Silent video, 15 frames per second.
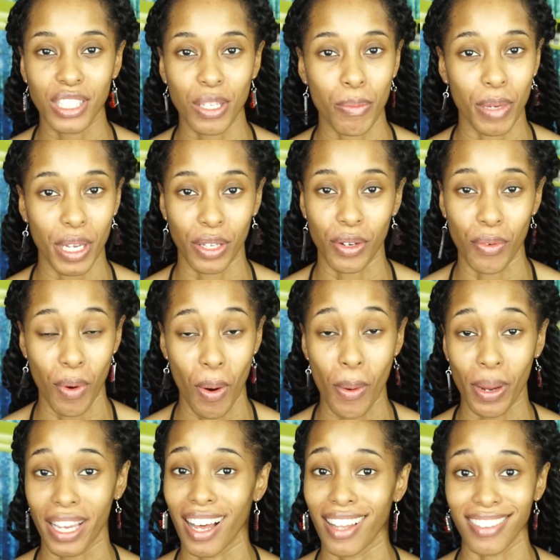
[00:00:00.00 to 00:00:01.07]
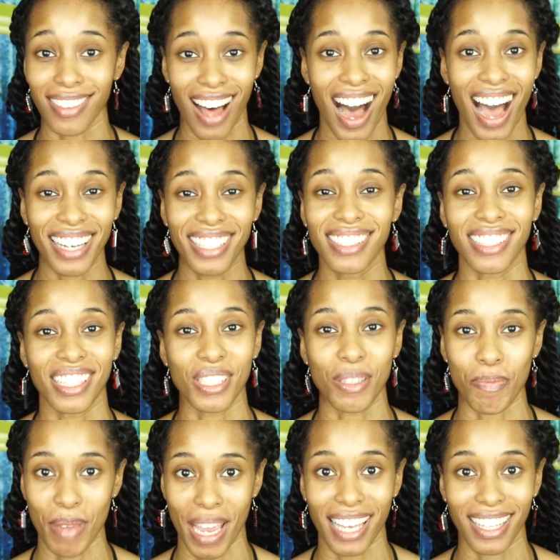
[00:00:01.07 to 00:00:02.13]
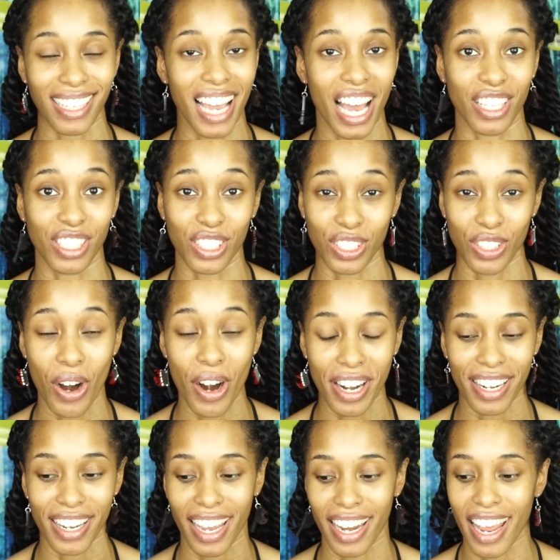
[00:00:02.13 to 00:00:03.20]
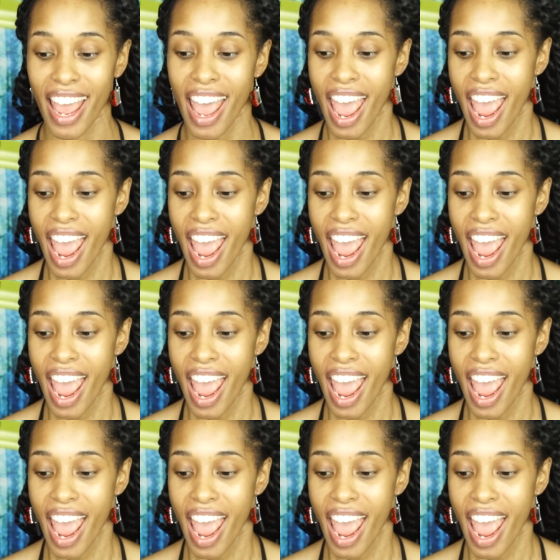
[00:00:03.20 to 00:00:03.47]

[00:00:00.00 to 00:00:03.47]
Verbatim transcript: been growing a lot since Bailey has started it.